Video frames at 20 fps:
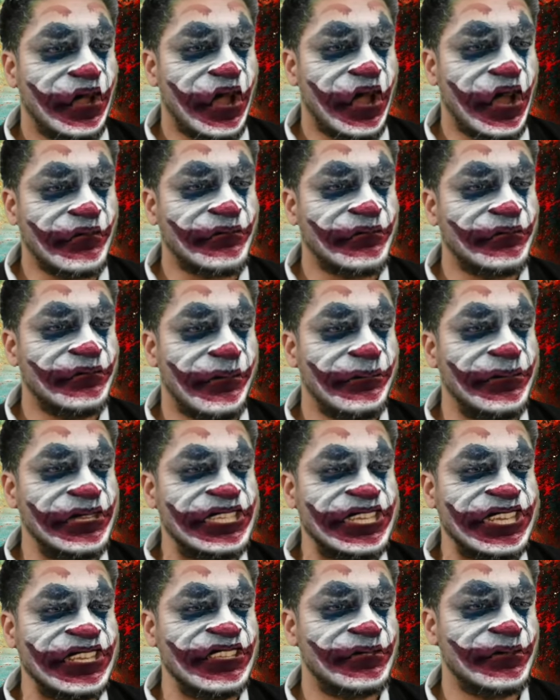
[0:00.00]
of
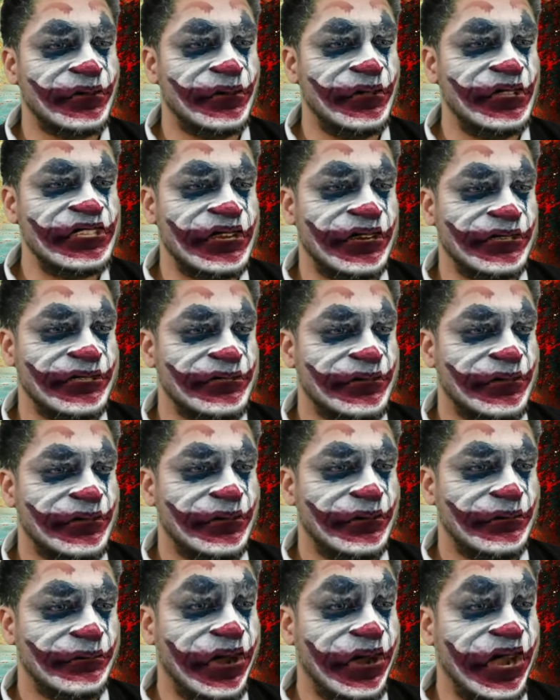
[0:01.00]
vomiting soldiers,
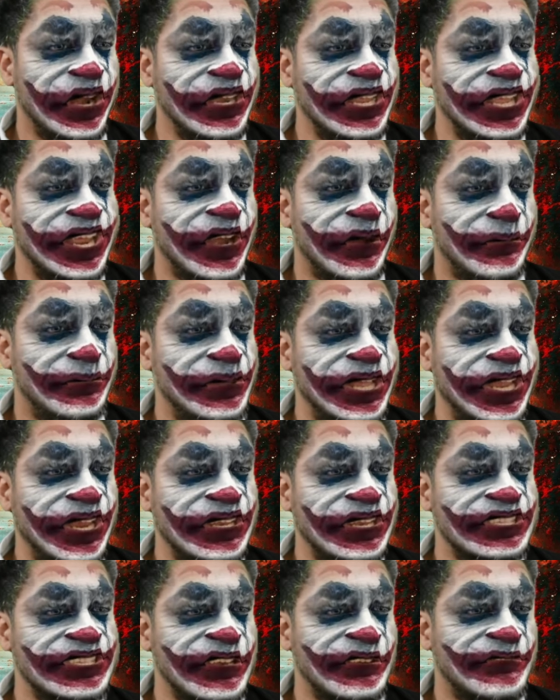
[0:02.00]
burning
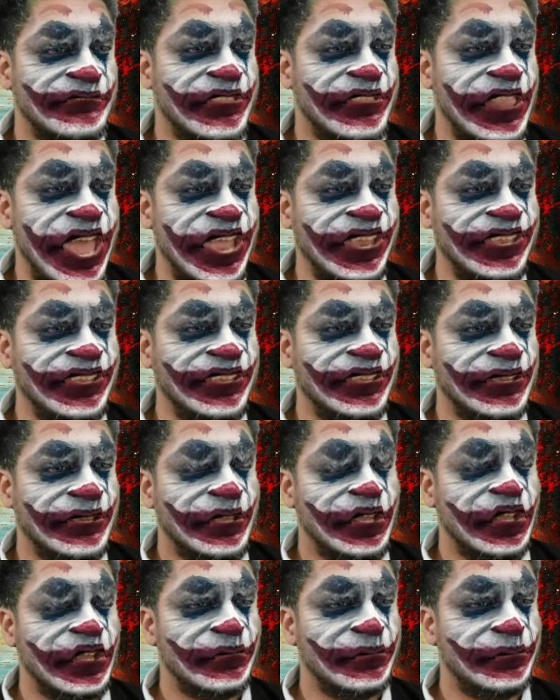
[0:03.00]
airplanes and flying
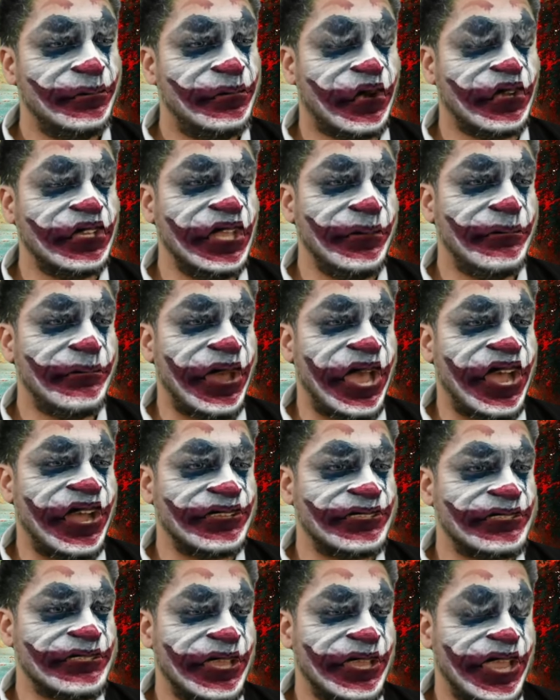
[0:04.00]
body
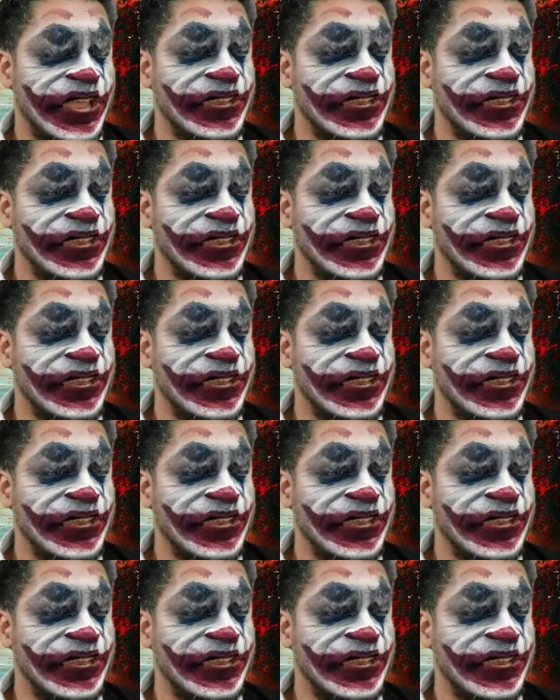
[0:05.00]
parts,